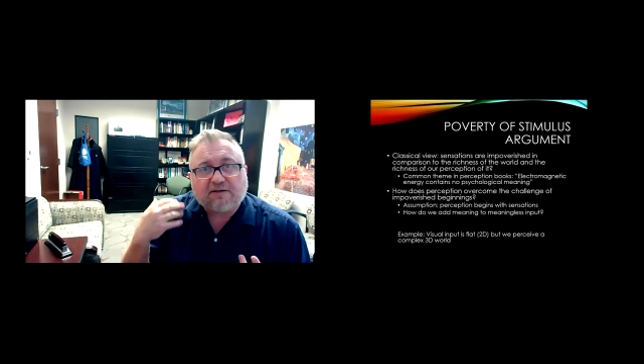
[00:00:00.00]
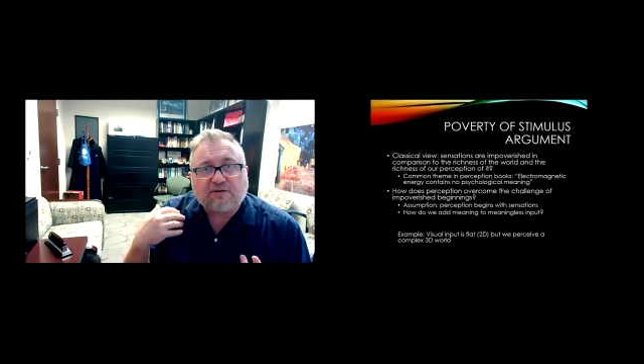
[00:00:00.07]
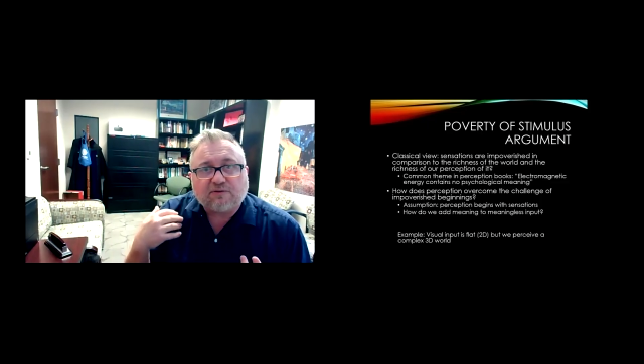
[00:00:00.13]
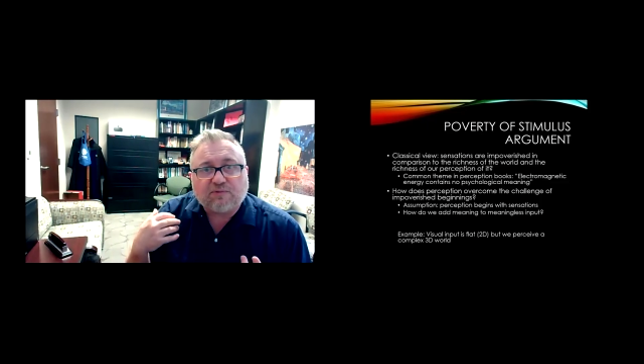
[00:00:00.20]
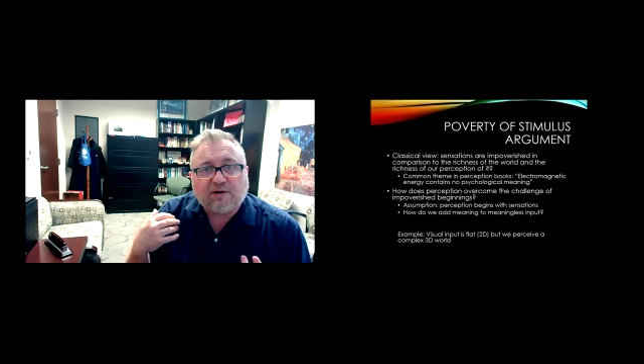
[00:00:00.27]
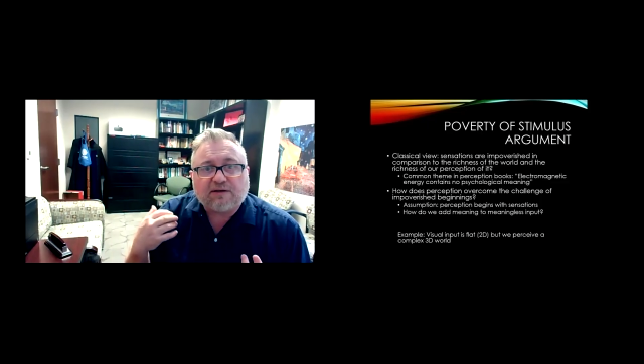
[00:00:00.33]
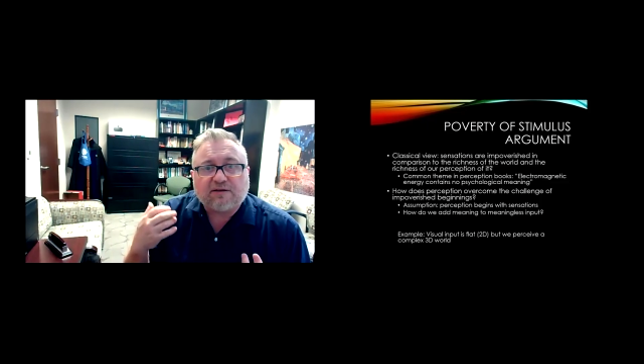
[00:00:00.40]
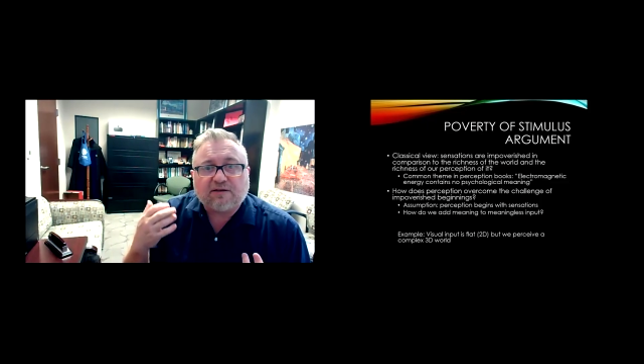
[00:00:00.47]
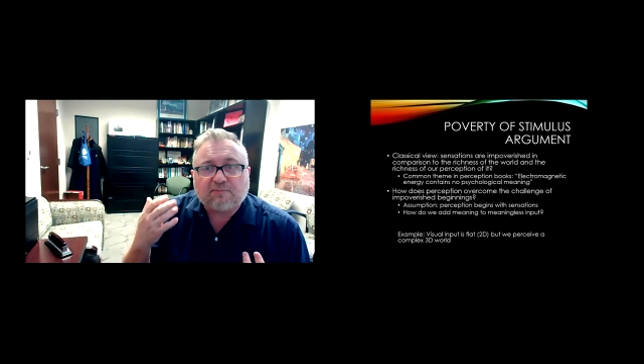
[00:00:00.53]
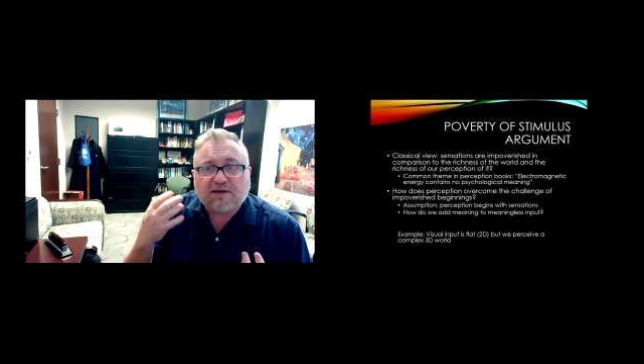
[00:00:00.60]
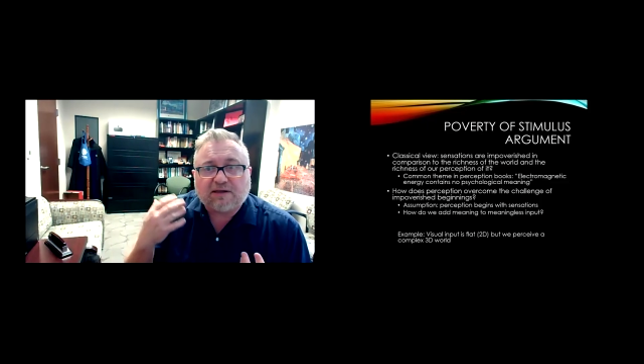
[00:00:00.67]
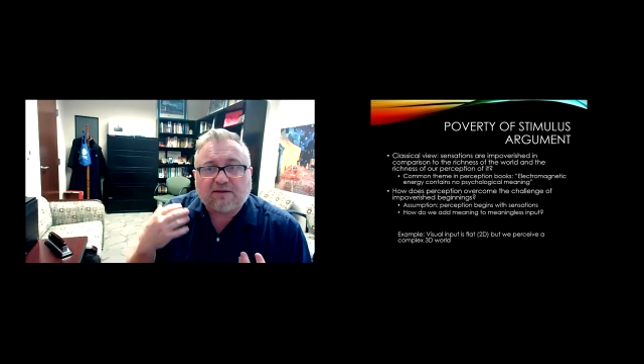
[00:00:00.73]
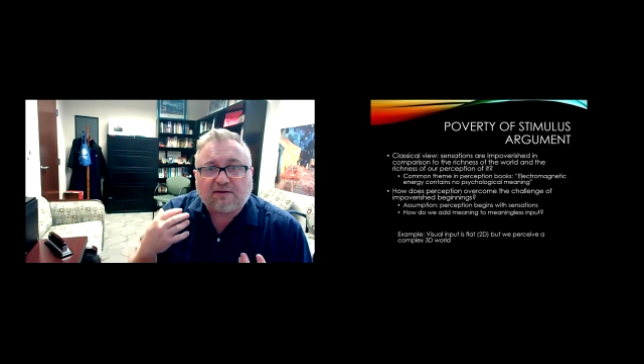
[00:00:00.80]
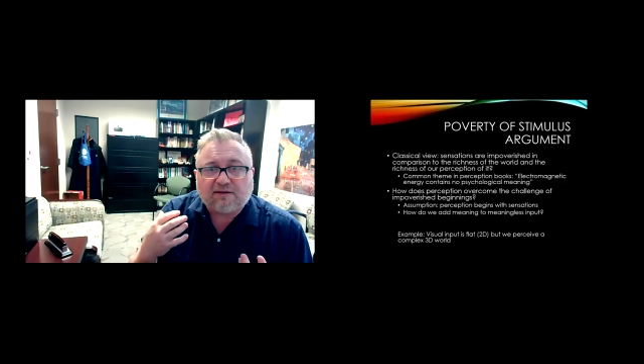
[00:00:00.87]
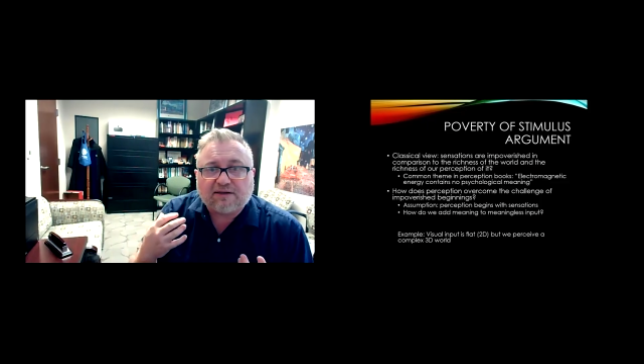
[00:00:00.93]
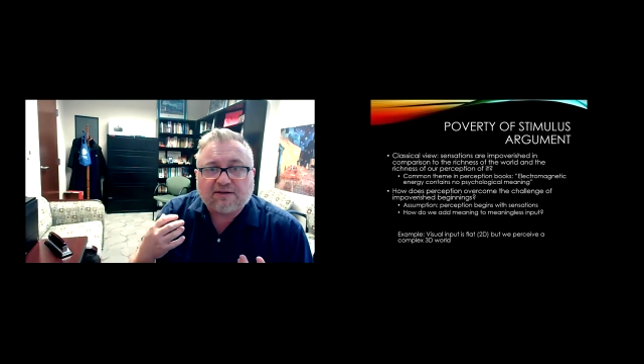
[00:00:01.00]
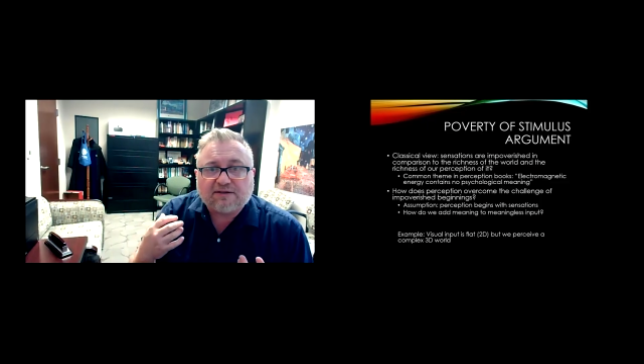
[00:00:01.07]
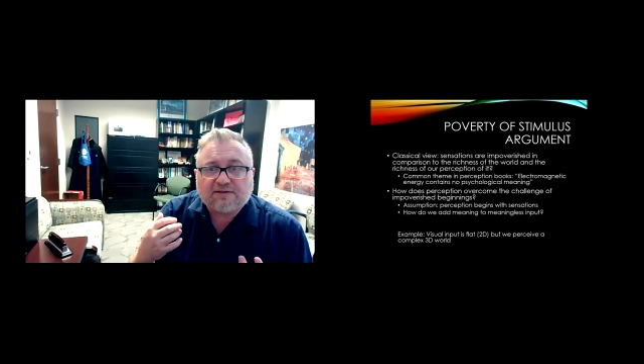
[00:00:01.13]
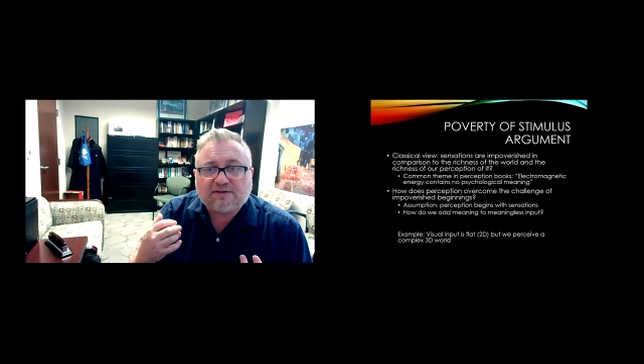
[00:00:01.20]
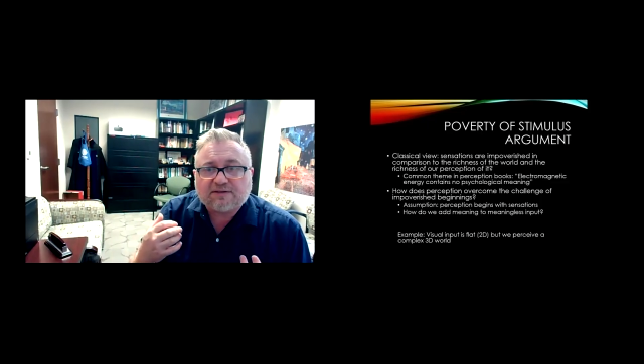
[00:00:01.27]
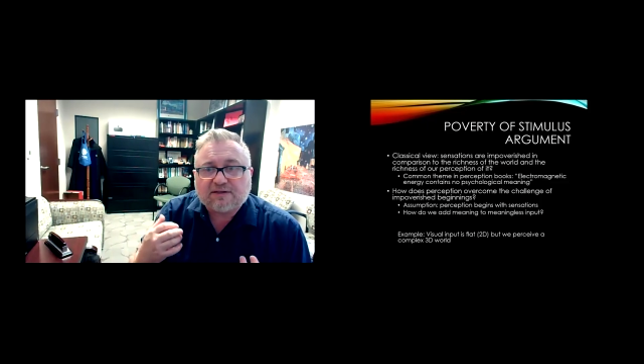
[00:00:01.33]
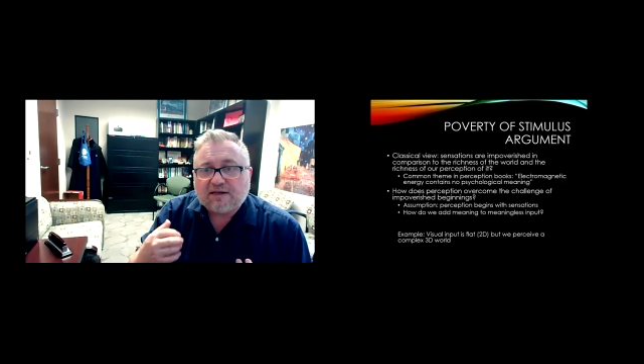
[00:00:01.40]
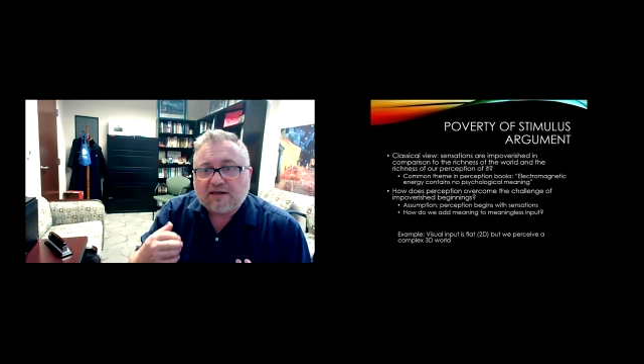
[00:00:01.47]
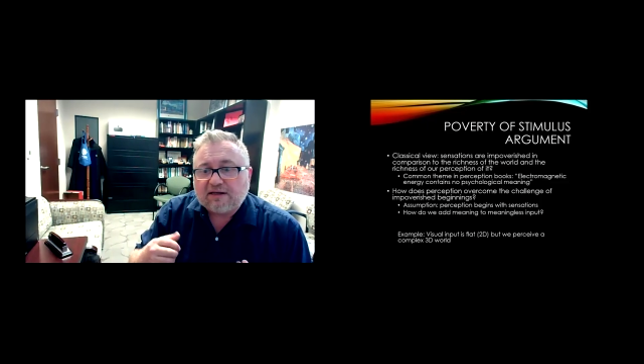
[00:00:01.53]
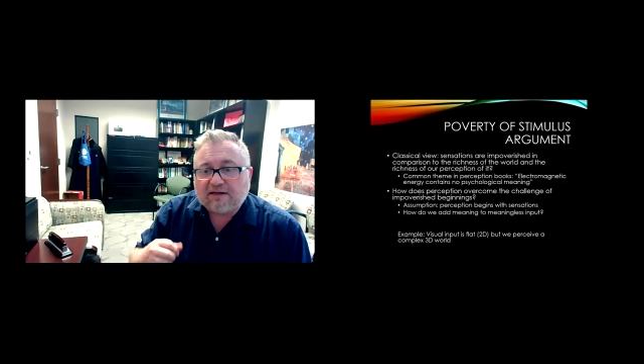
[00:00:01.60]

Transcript: to the retina by the lens,